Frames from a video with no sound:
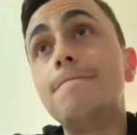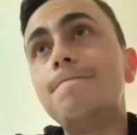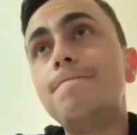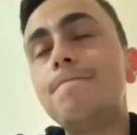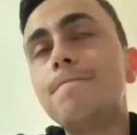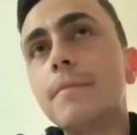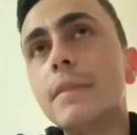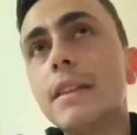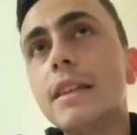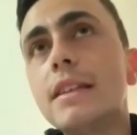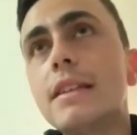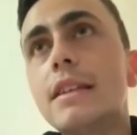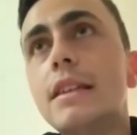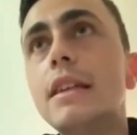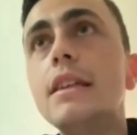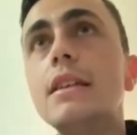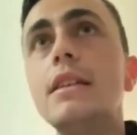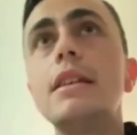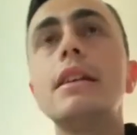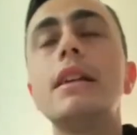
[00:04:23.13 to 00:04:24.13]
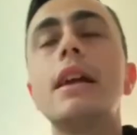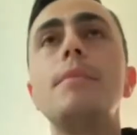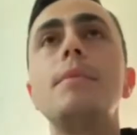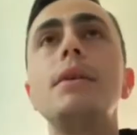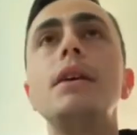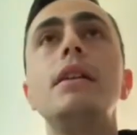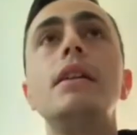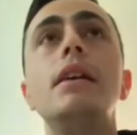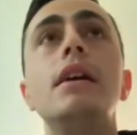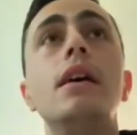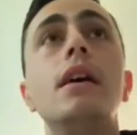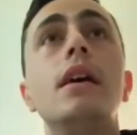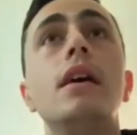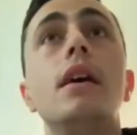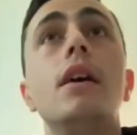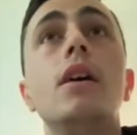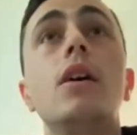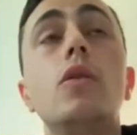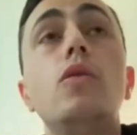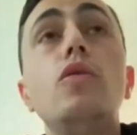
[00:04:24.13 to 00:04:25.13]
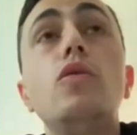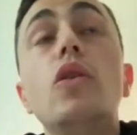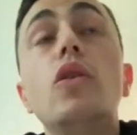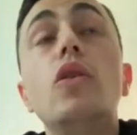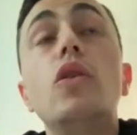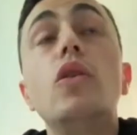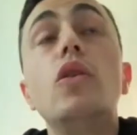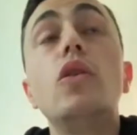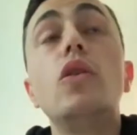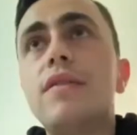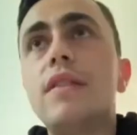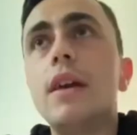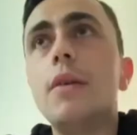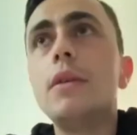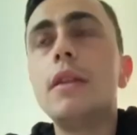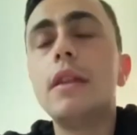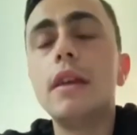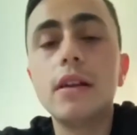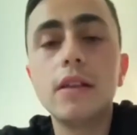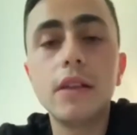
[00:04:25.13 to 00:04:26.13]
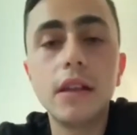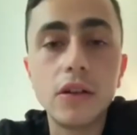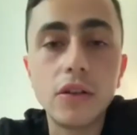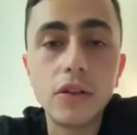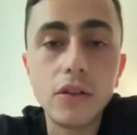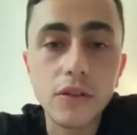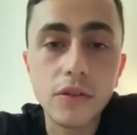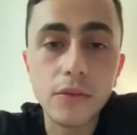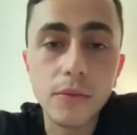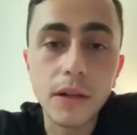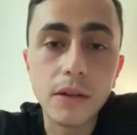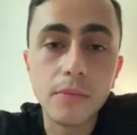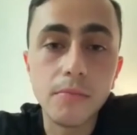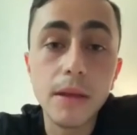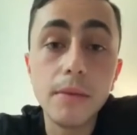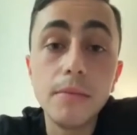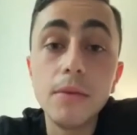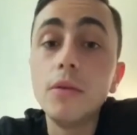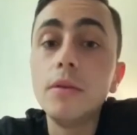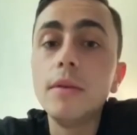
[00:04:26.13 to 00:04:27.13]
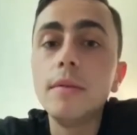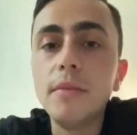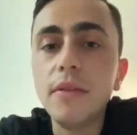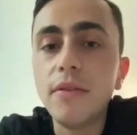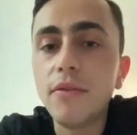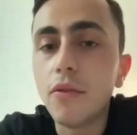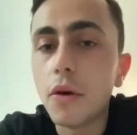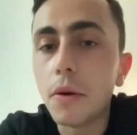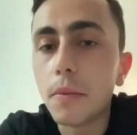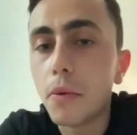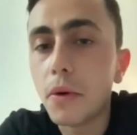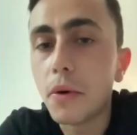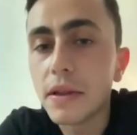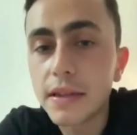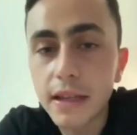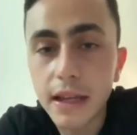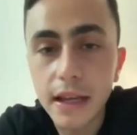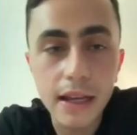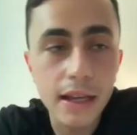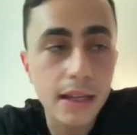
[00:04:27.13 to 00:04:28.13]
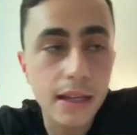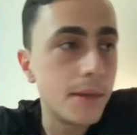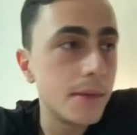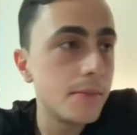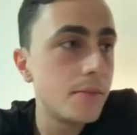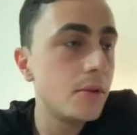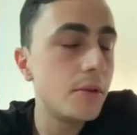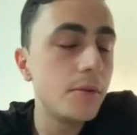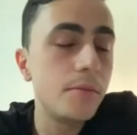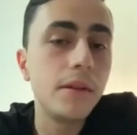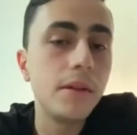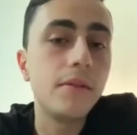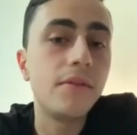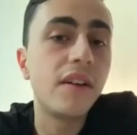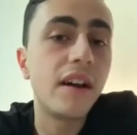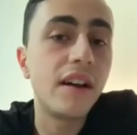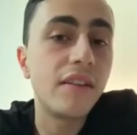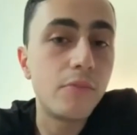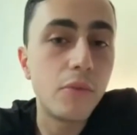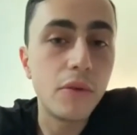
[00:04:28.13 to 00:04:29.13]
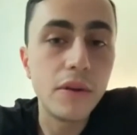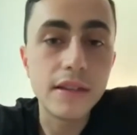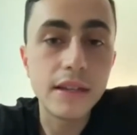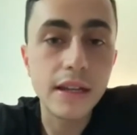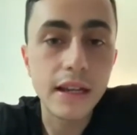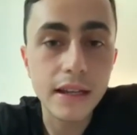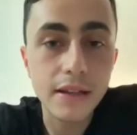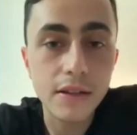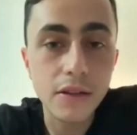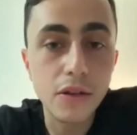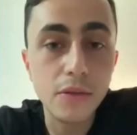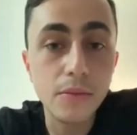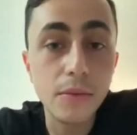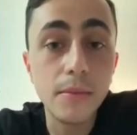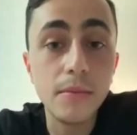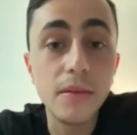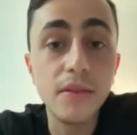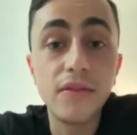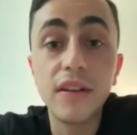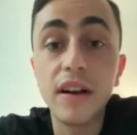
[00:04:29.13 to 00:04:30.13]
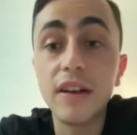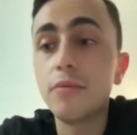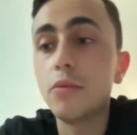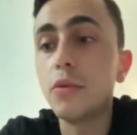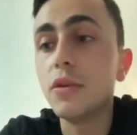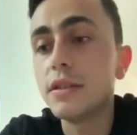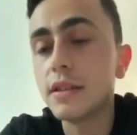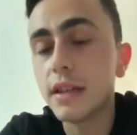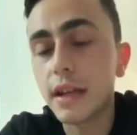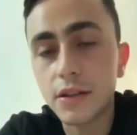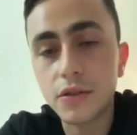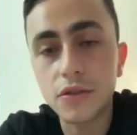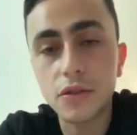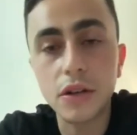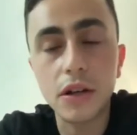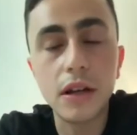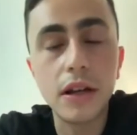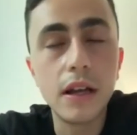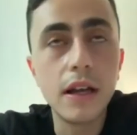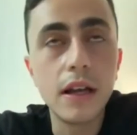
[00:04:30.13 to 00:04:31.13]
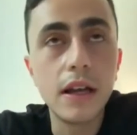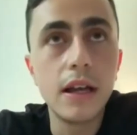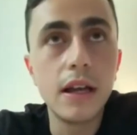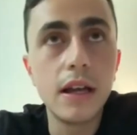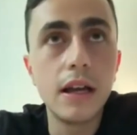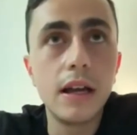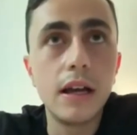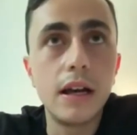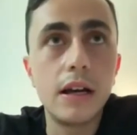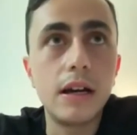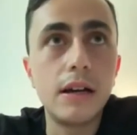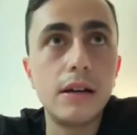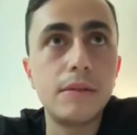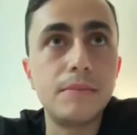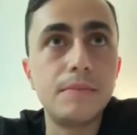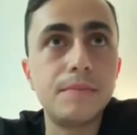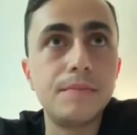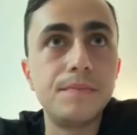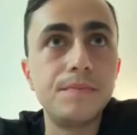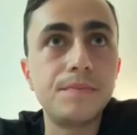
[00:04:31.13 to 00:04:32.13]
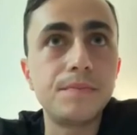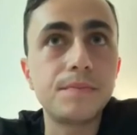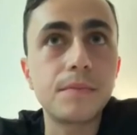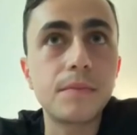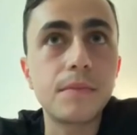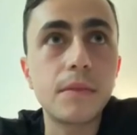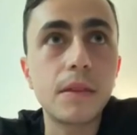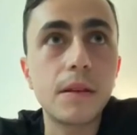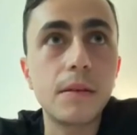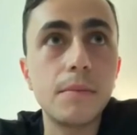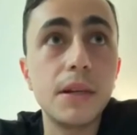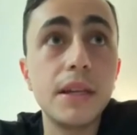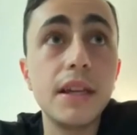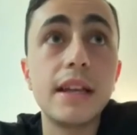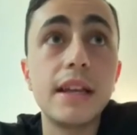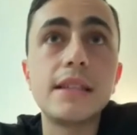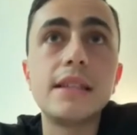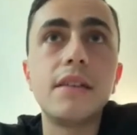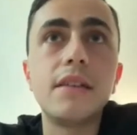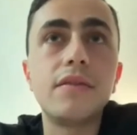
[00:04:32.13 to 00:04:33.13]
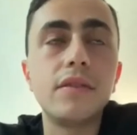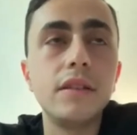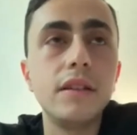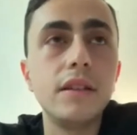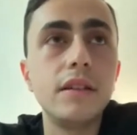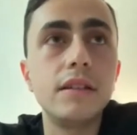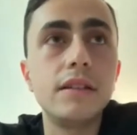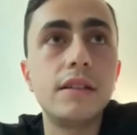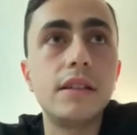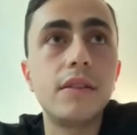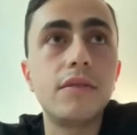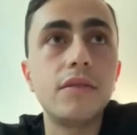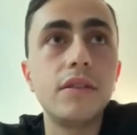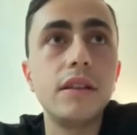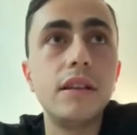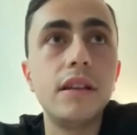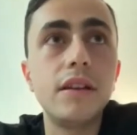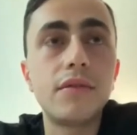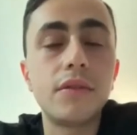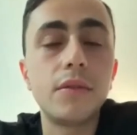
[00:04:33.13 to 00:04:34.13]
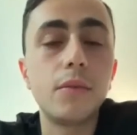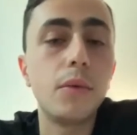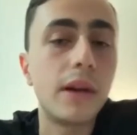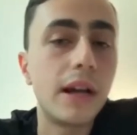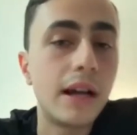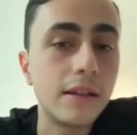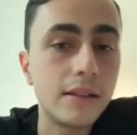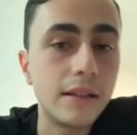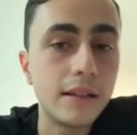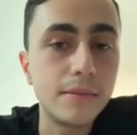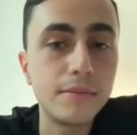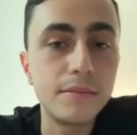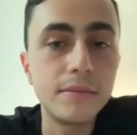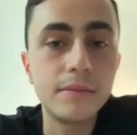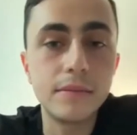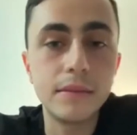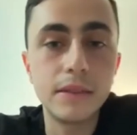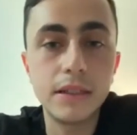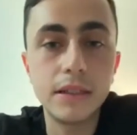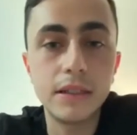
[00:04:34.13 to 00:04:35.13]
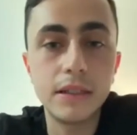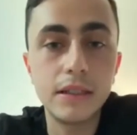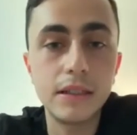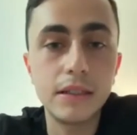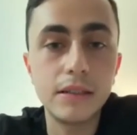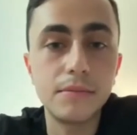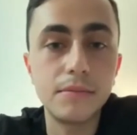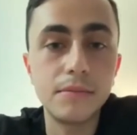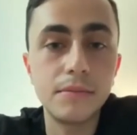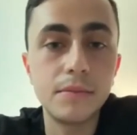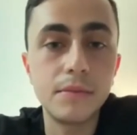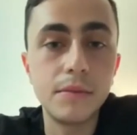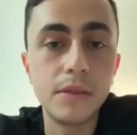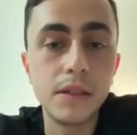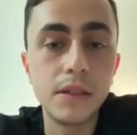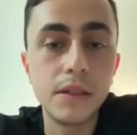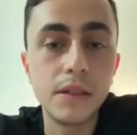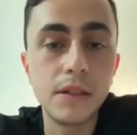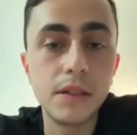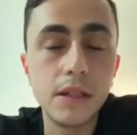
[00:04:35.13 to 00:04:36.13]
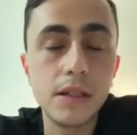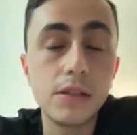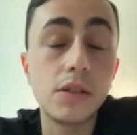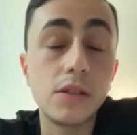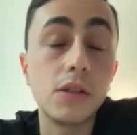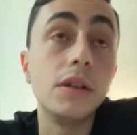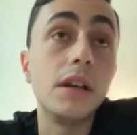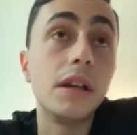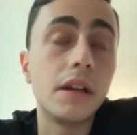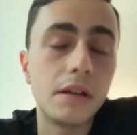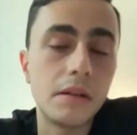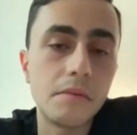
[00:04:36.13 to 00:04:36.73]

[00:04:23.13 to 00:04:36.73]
this season, I mean, who knows? If they were there, they could have, maybe we'd be 4 points ahead, maybe we'd be 5 points ahead, you know, maybe 5 points extra. But yeah, it's definitely different without them. So yeah.